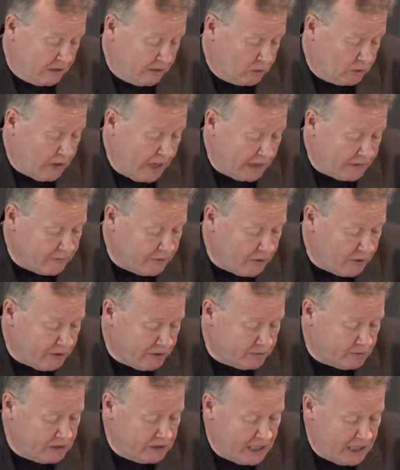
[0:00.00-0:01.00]
To add further
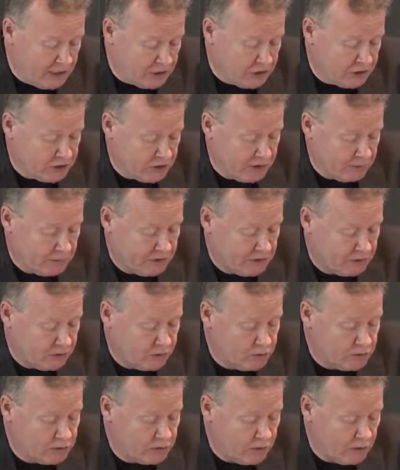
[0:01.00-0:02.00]
relationships
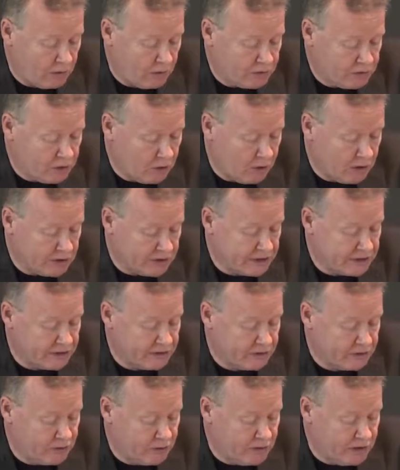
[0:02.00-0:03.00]
of sources
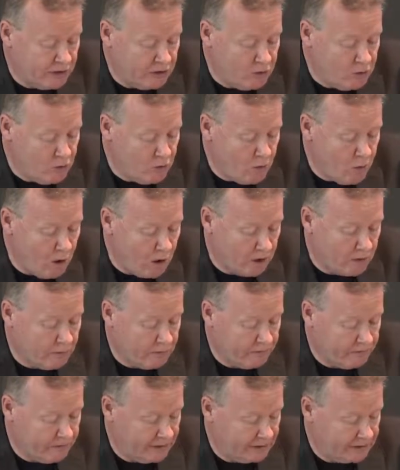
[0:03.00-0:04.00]
to the new work, we
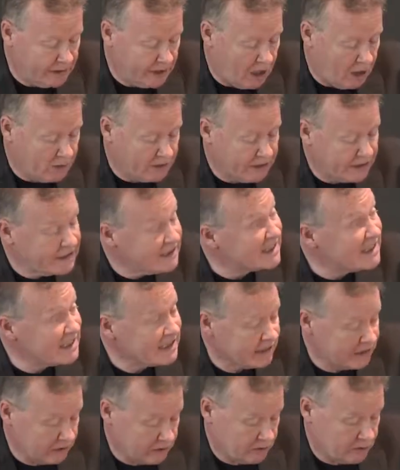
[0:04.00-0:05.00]
filter out
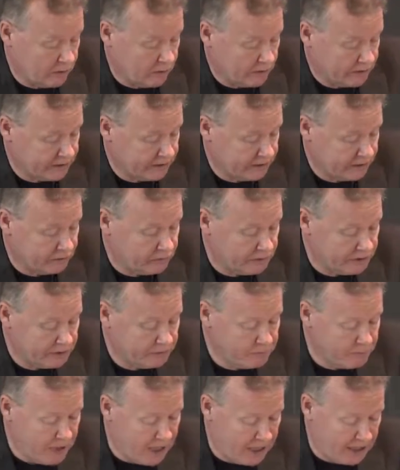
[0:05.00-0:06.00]
existing sources in
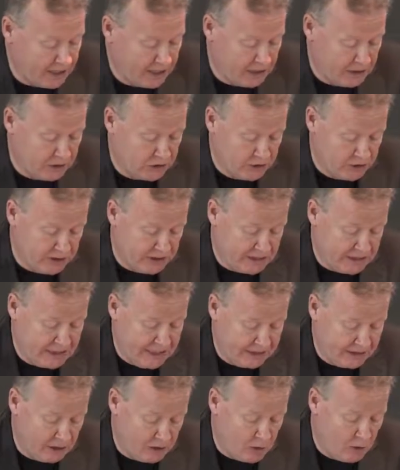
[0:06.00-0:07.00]
RISM by
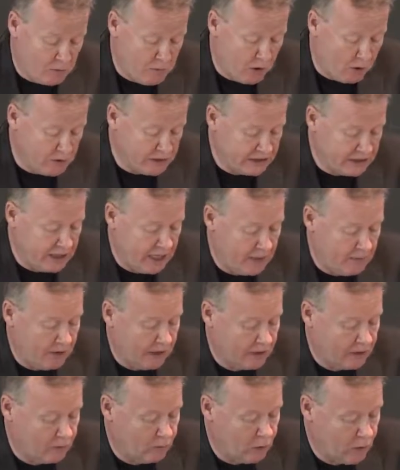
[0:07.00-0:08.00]
selecting composer name
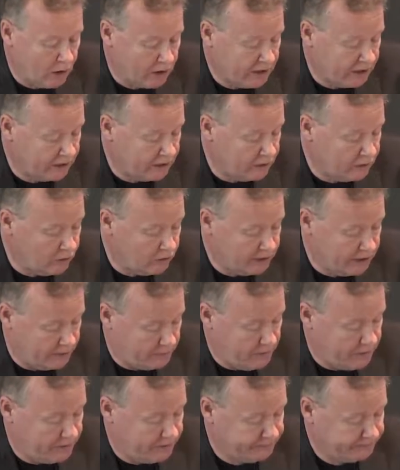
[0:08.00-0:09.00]
and the work catalog
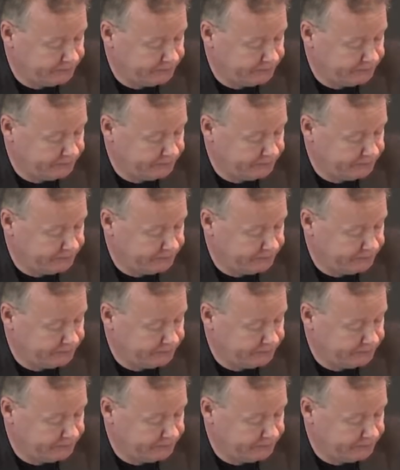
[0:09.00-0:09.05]
number.